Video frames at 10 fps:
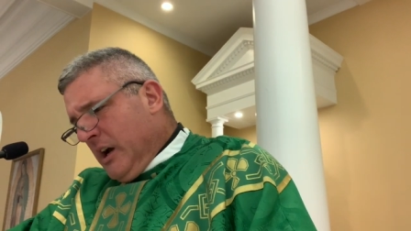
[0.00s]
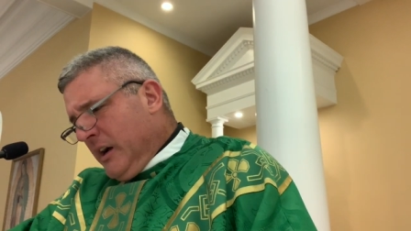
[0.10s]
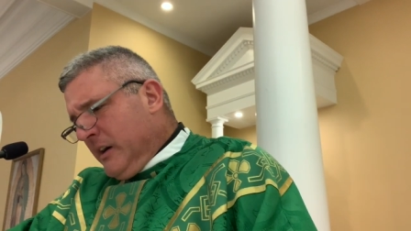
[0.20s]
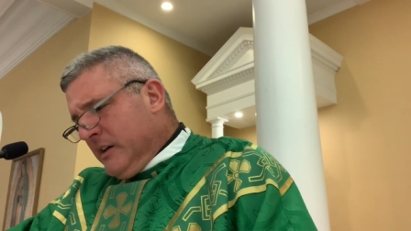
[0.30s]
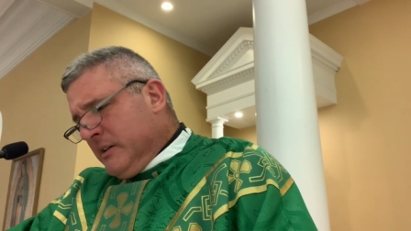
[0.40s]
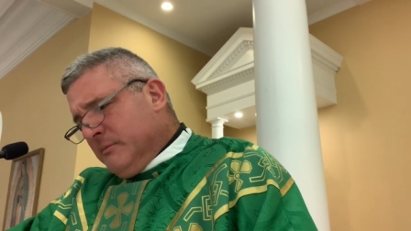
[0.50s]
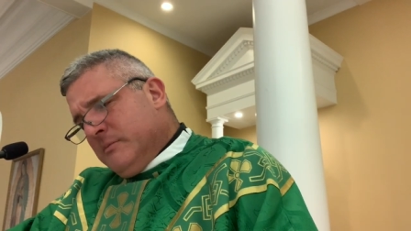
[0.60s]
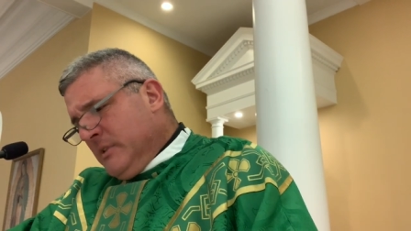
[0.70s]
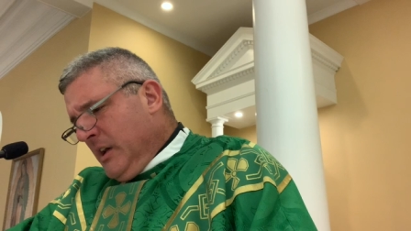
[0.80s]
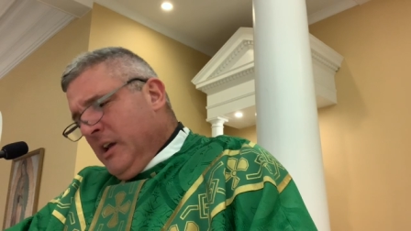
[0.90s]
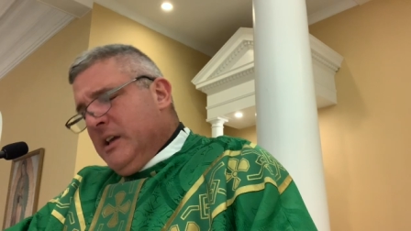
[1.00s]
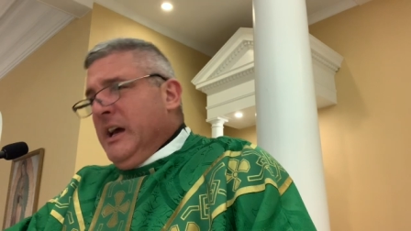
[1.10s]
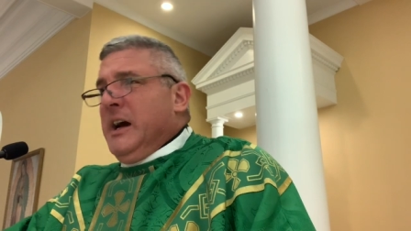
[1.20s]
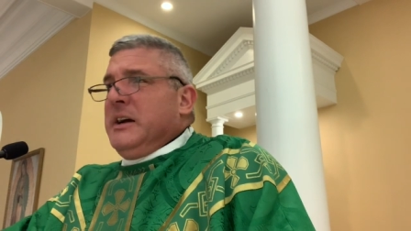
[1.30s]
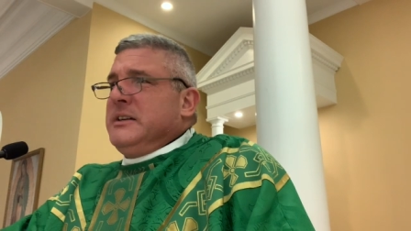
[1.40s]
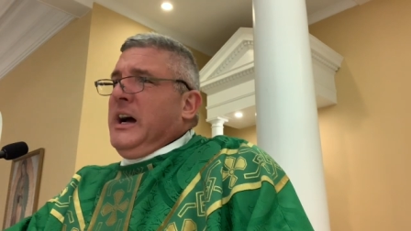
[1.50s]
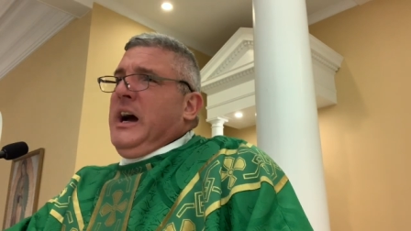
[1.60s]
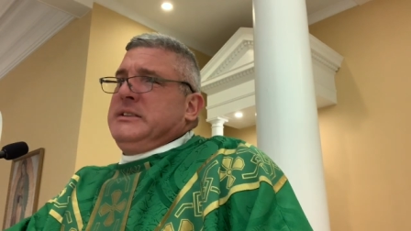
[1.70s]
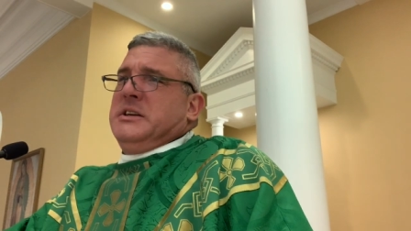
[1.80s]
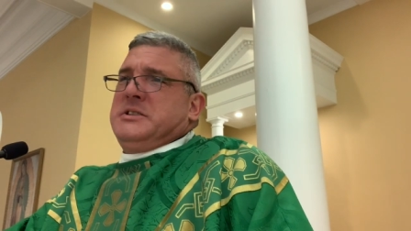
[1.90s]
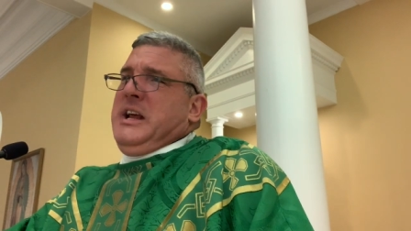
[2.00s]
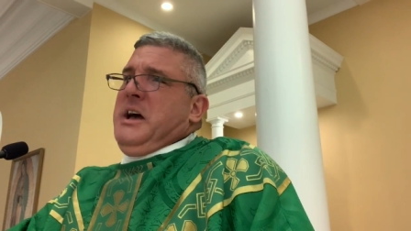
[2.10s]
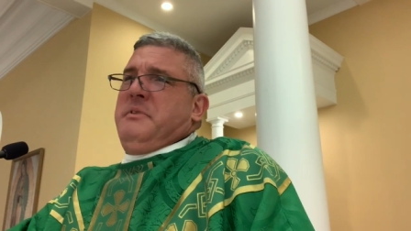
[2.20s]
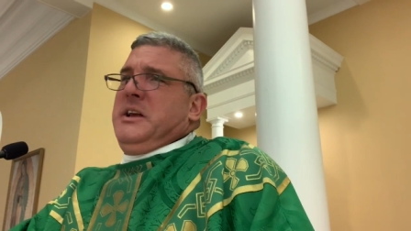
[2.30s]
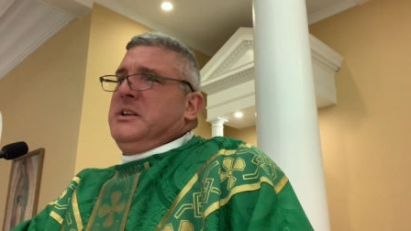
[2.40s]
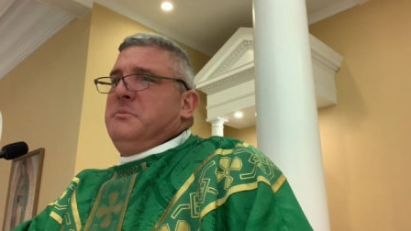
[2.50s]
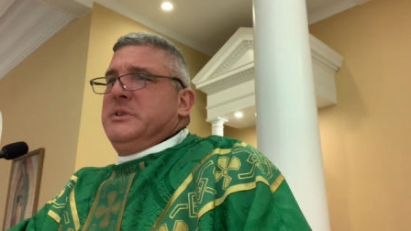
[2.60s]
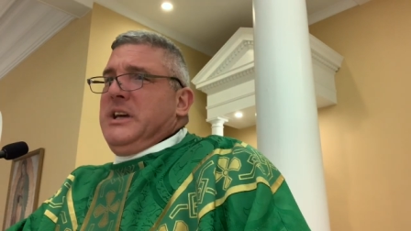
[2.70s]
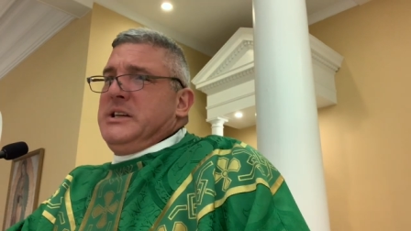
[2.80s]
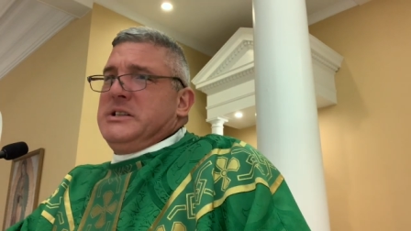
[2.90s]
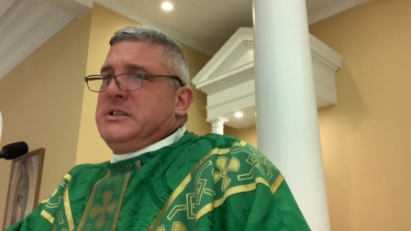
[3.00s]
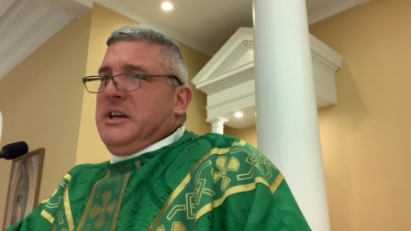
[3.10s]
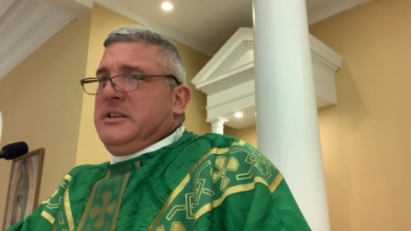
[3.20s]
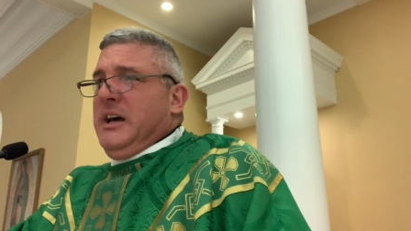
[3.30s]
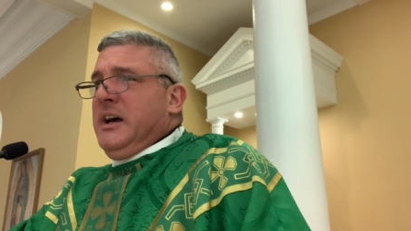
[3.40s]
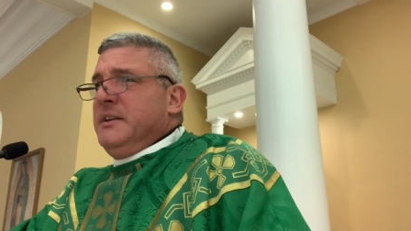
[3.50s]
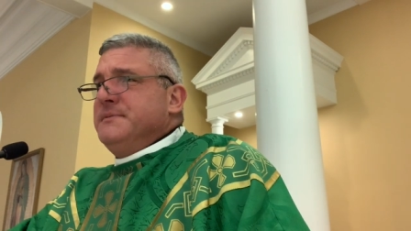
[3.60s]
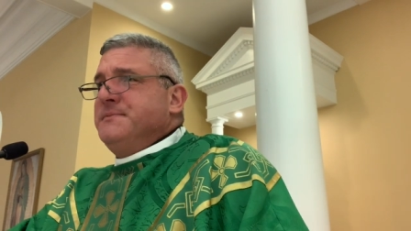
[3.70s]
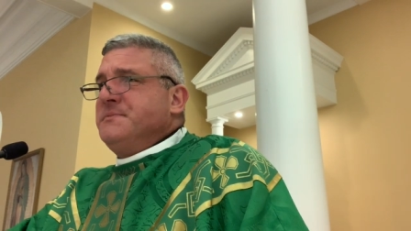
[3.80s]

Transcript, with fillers: Um, yeah, God doesn't have any limitations like that.